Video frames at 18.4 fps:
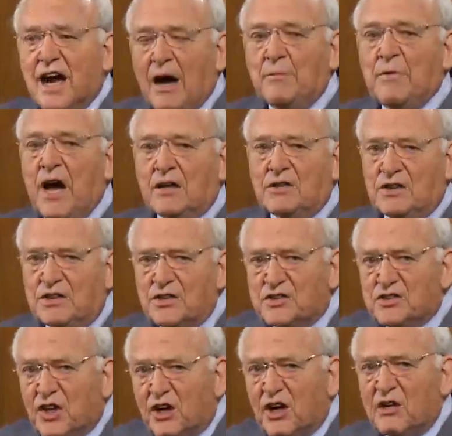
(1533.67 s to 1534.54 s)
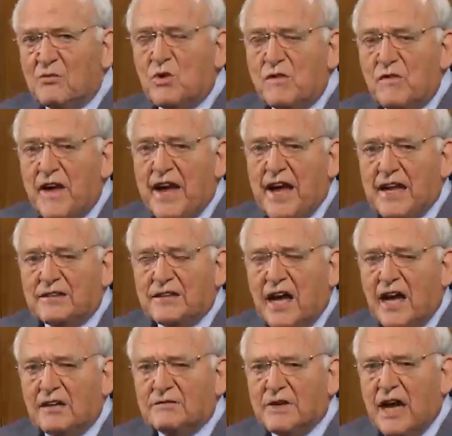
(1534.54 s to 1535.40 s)
I'm not concerned with
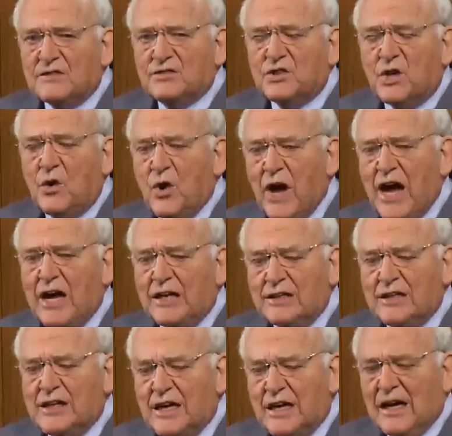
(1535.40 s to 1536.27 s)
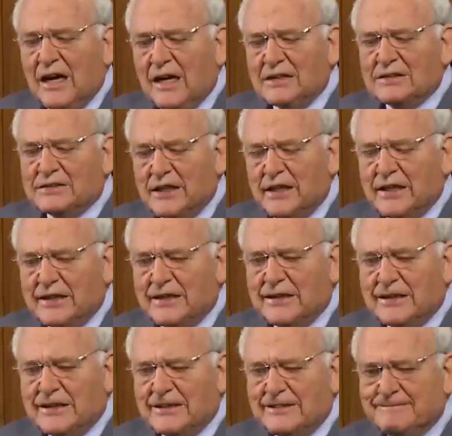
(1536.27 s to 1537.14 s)
that. I, I, so I, I say,
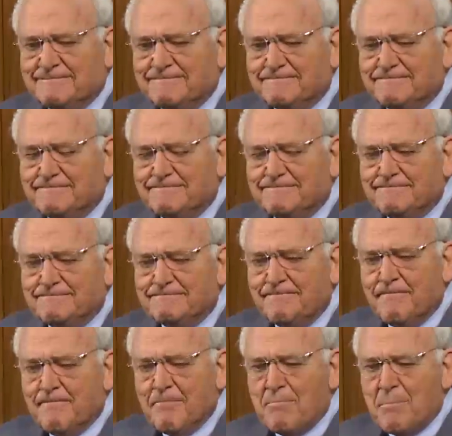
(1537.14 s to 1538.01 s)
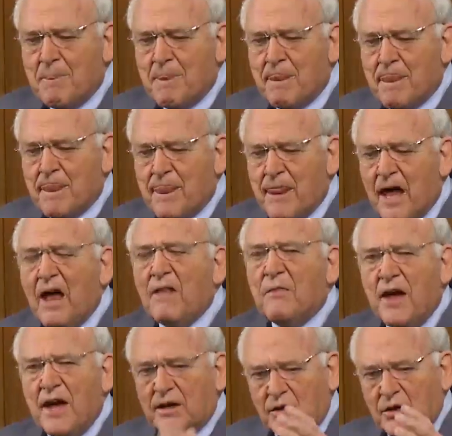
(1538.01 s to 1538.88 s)
uh, I
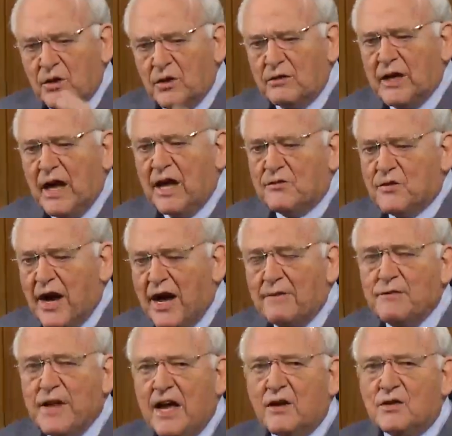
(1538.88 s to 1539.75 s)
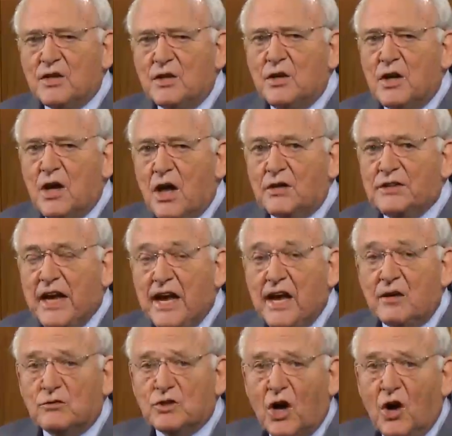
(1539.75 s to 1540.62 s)
thank you. And I drive down to a, a
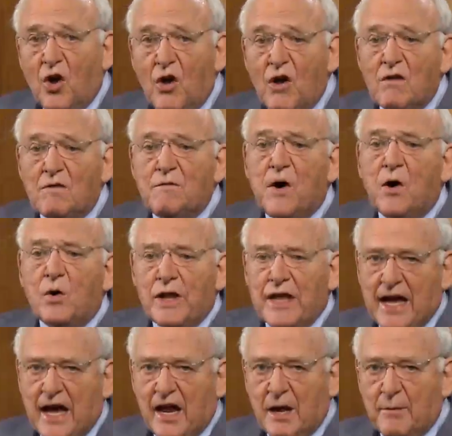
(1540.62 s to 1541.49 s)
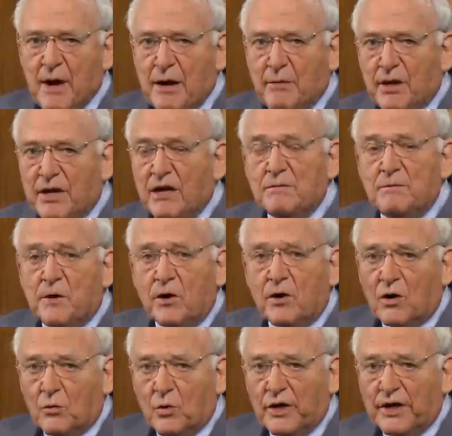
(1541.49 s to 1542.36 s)
town called Foley, Alabama, not
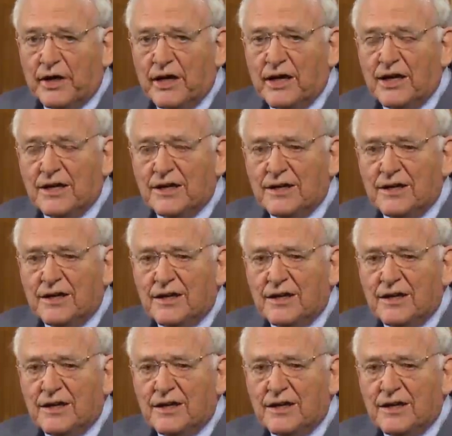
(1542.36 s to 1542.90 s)
far away.